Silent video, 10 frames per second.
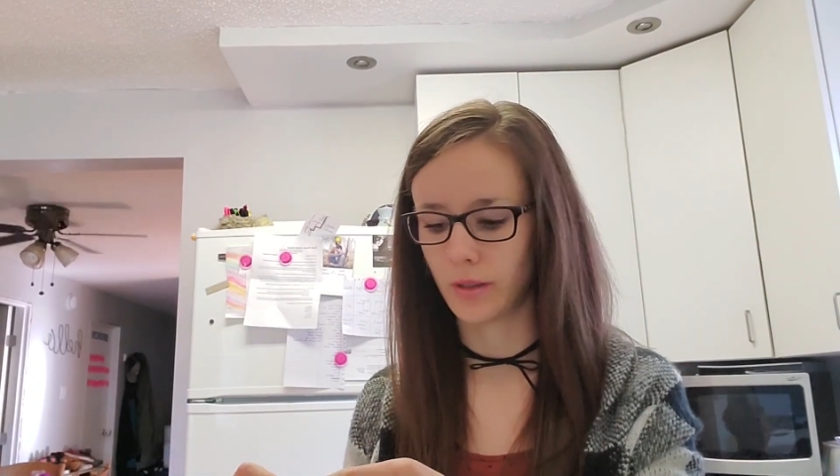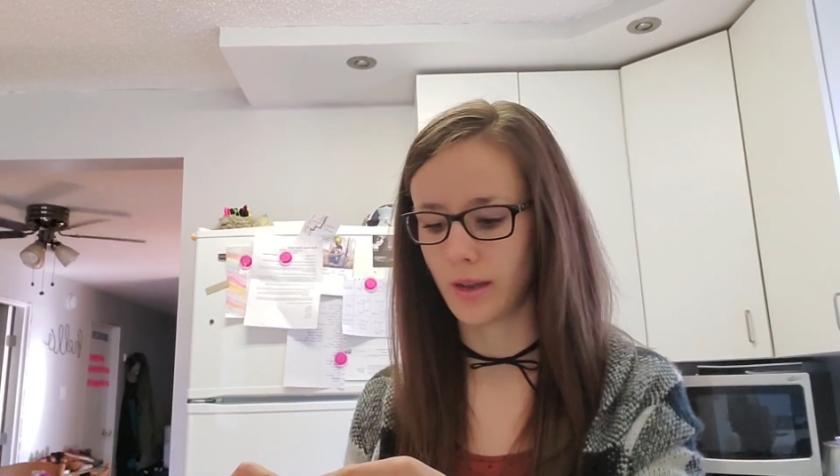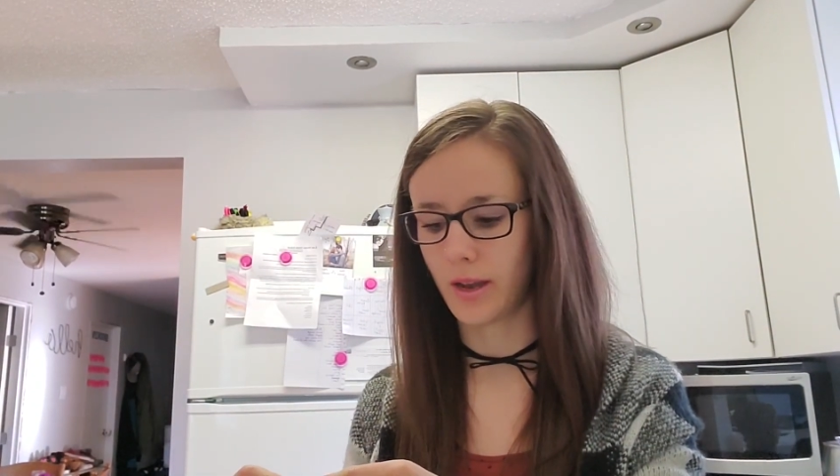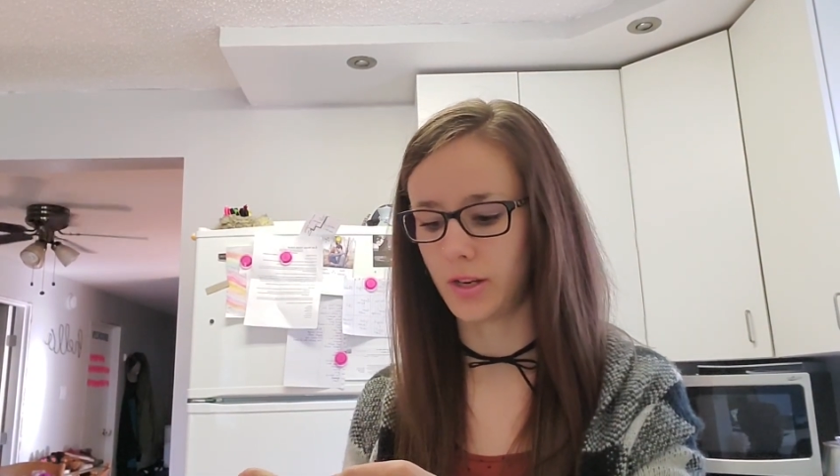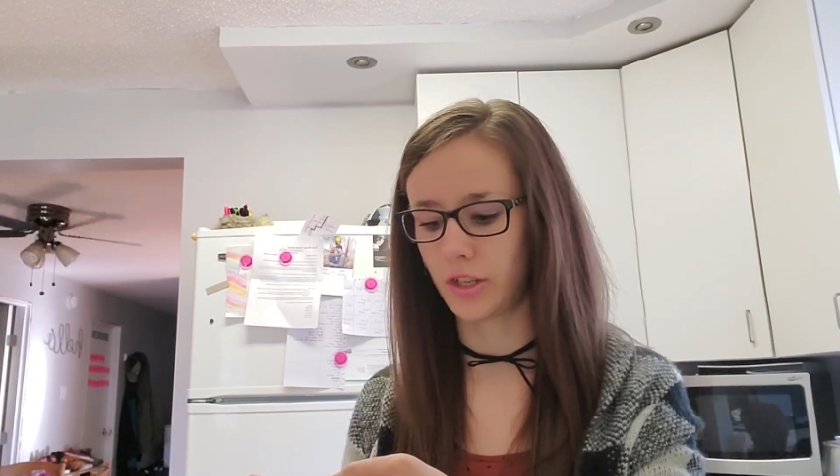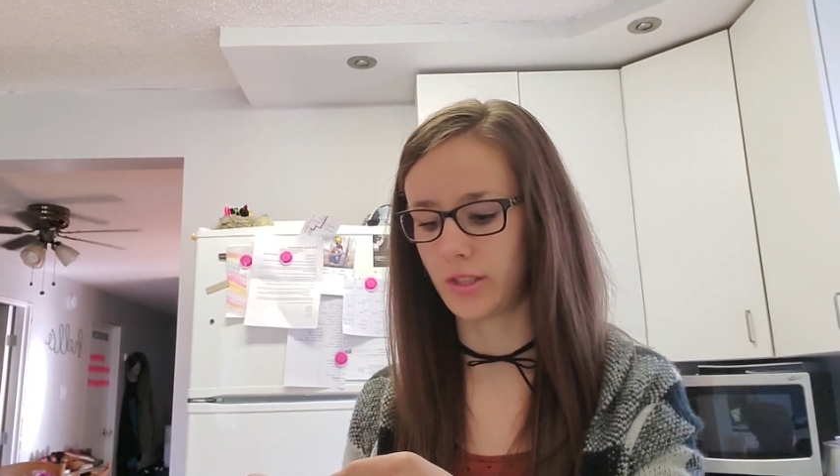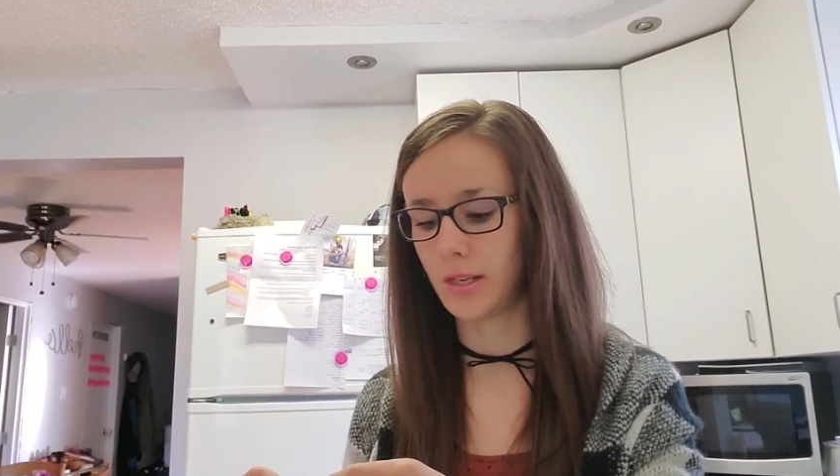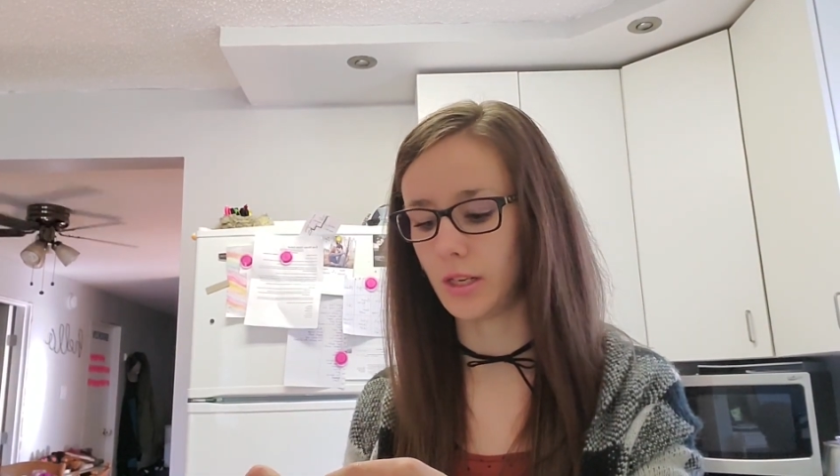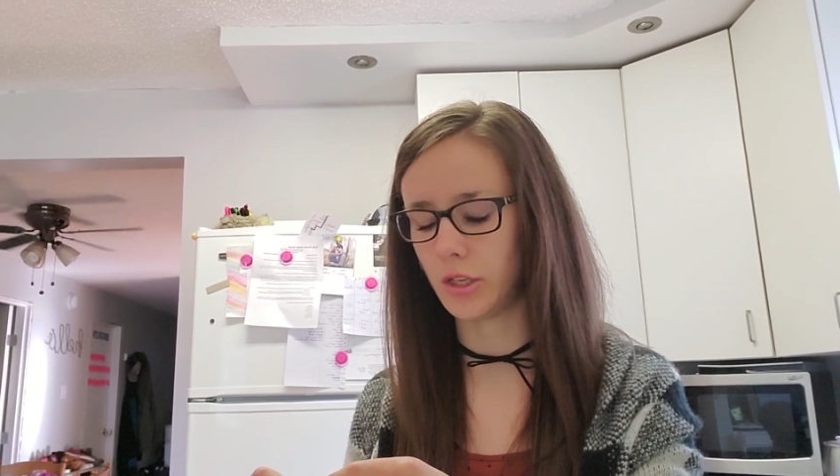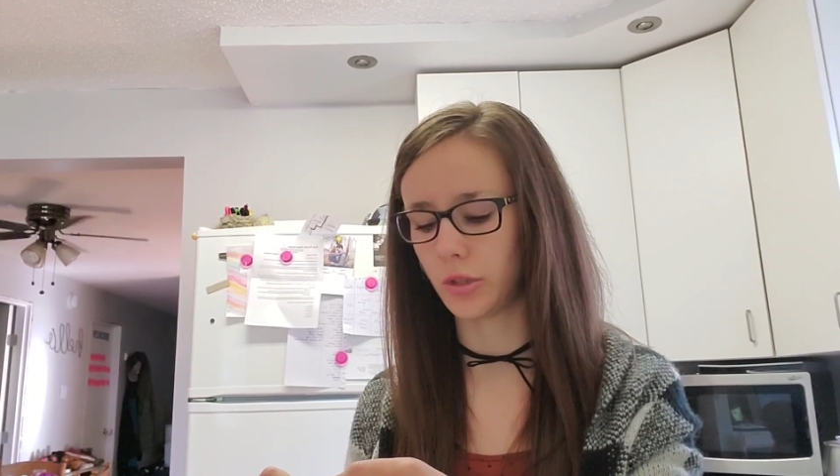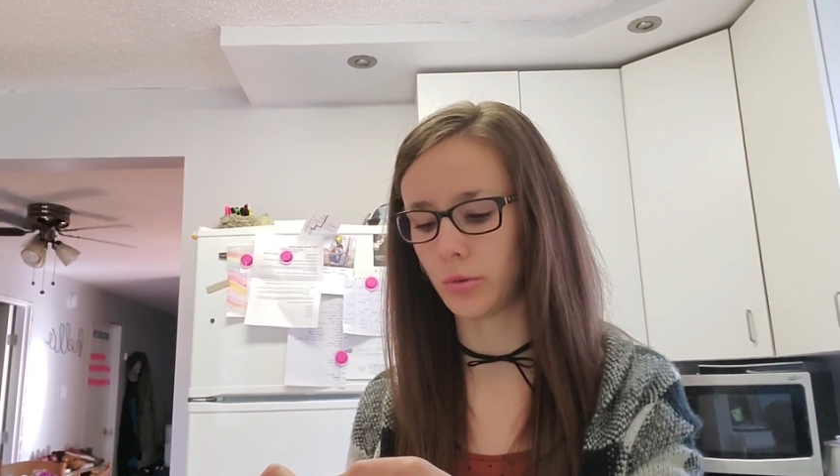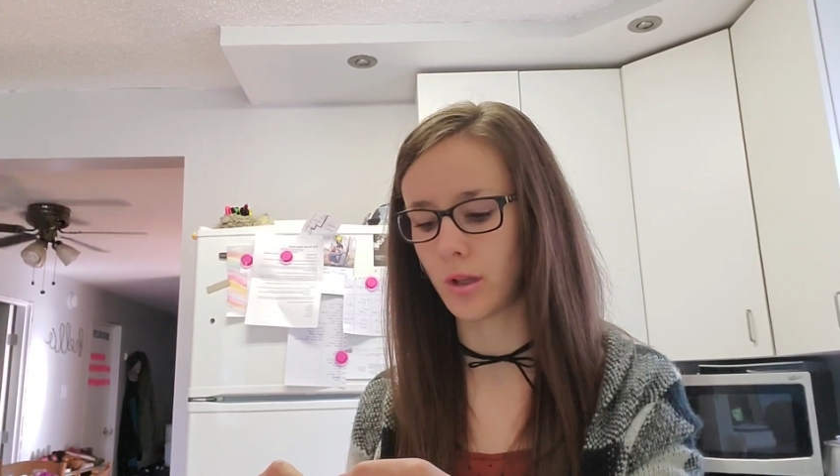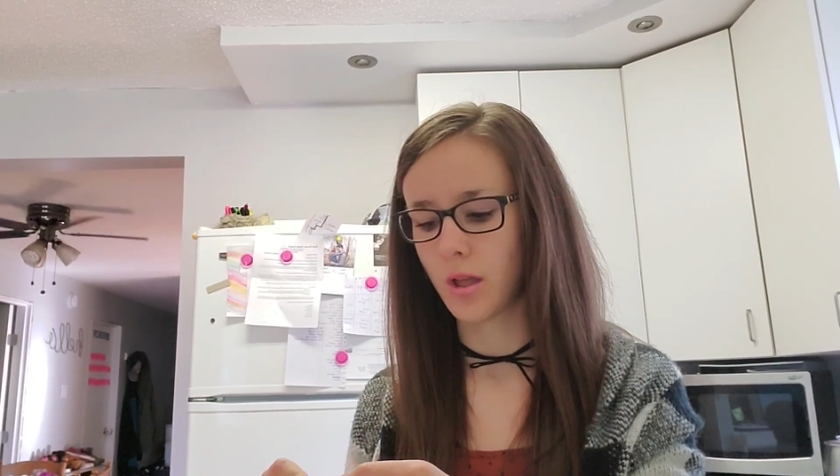I just needed to.